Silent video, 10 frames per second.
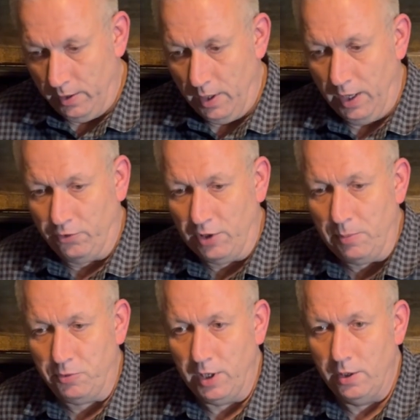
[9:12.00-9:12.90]

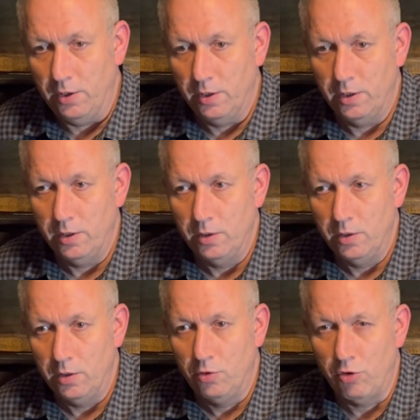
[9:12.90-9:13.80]
accepted
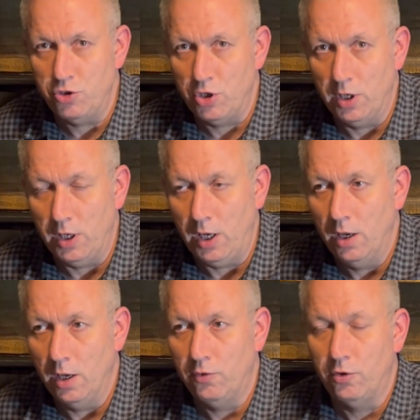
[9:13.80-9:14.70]
grudgingly
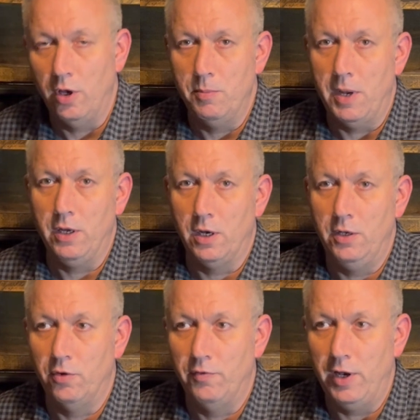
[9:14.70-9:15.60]
a certain medical
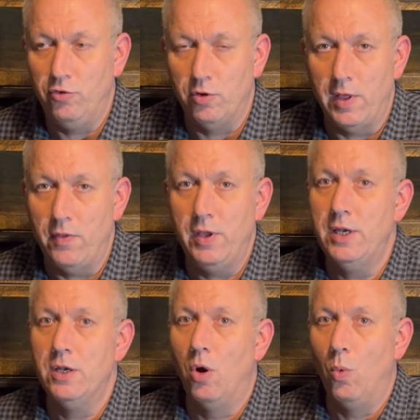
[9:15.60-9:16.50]
intervention that they
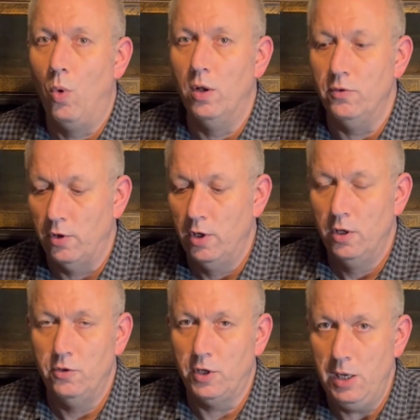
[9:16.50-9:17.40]
did not want
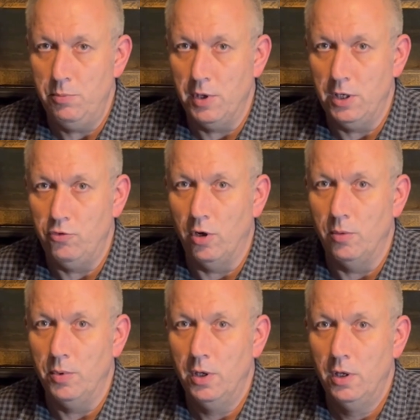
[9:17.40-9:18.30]
to keep their job,